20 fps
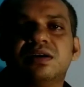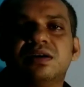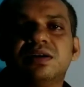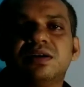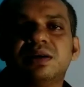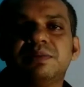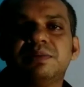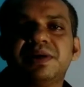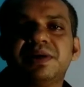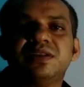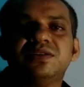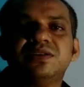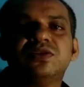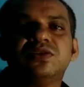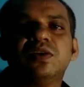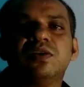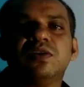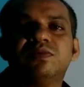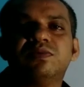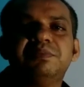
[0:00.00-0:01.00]

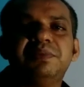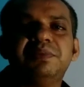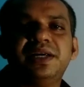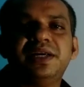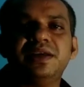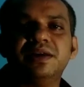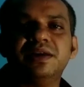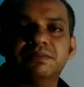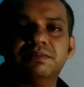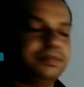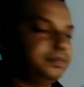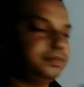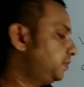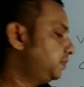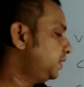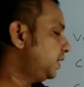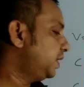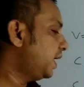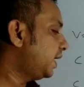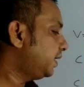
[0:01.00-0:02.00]
dependency of the medium,
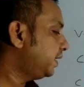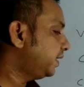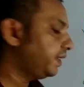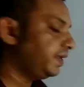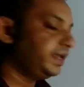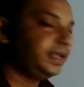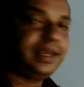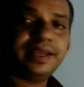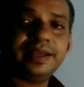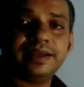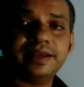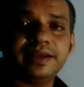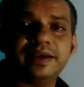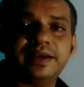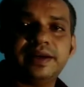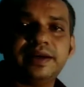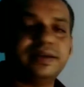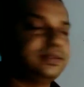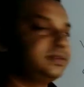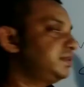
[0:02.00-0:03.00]
and
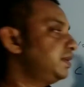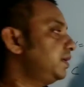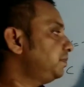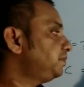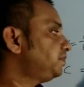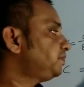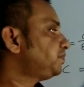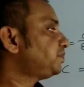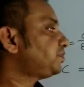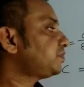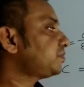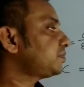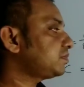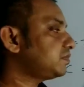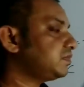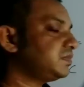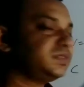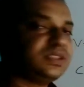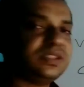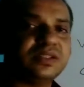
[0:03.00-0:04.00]
A, it is the
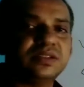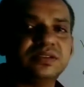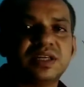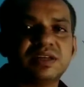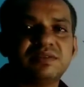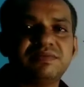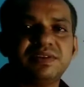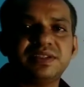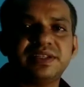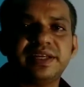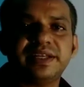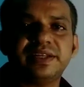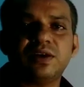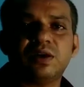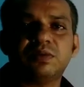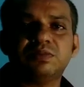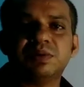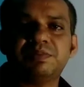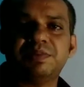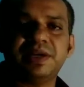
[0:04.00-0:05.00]
surface area
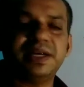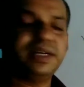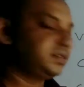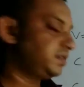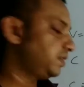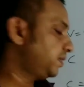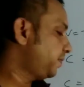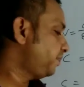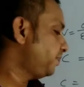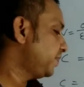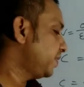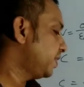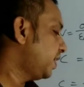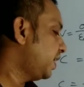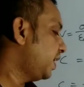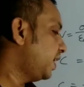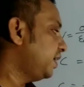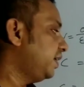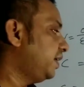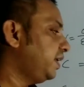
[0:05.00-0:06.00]
of the plates,
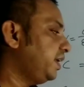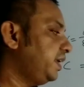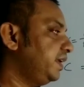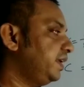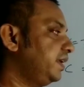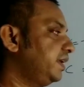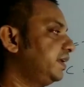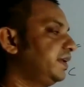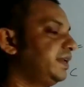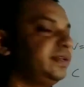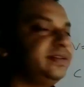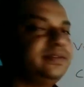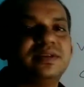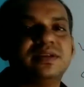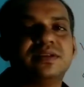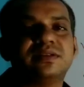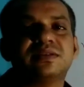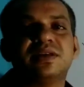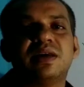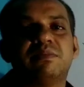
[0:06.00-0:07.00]
and D is
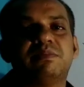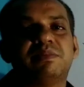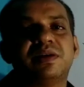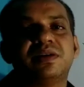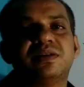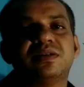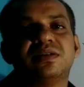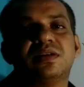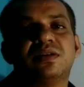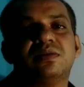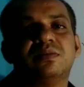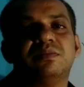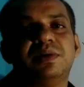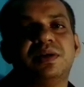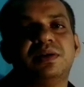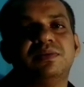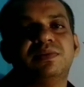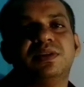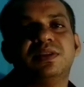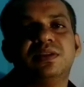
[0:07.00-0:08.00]
the separation
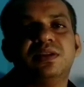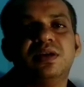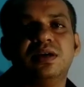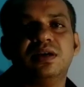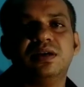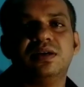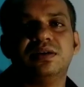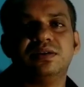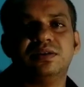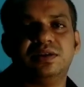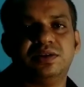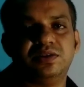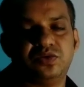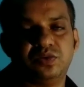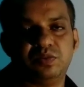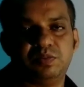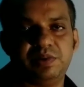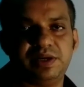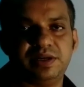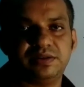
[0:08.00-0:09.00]
between these
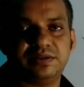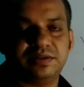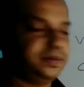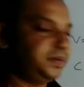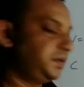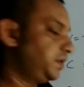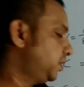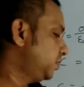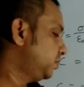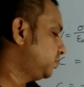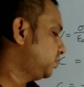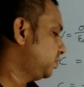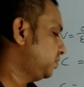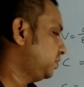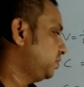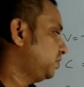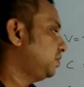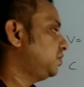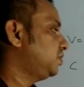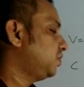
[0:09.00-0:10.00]
two plates. So
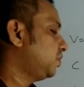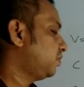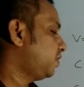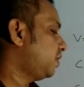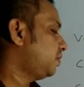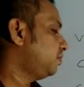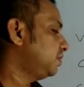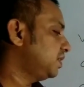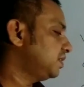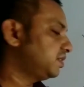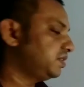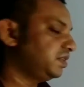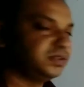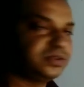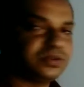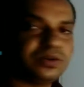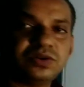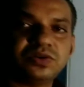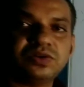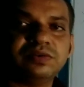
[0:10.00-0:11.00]
this is your formula, C is
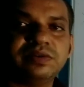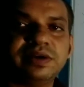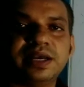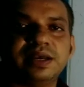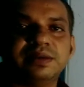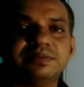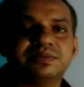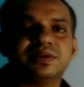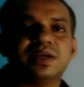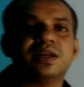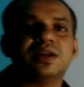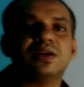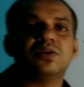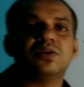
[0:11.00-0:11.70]
equal to epsilon